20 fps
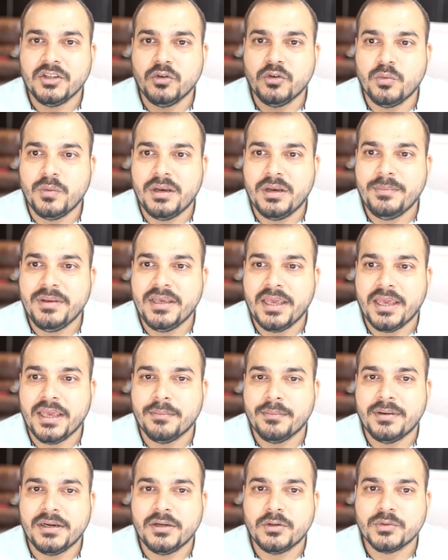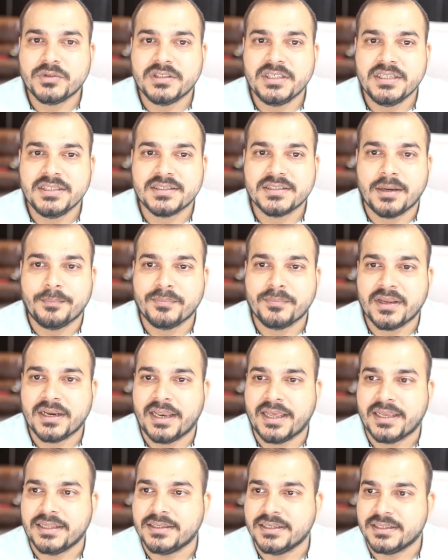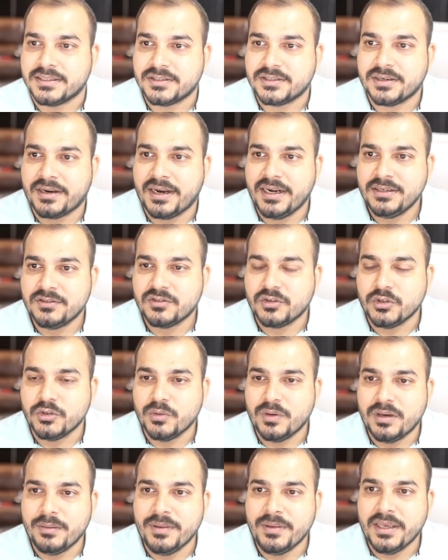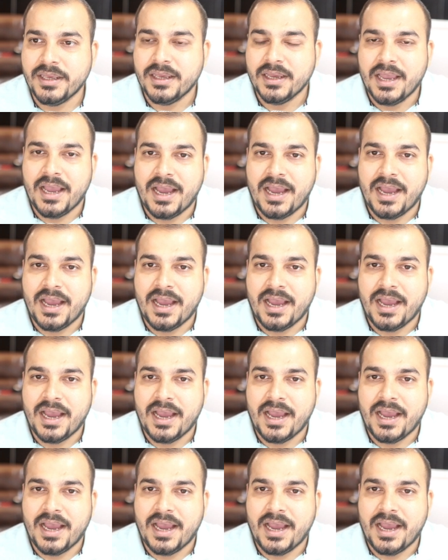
you will be able to see something like this, right? So you will be,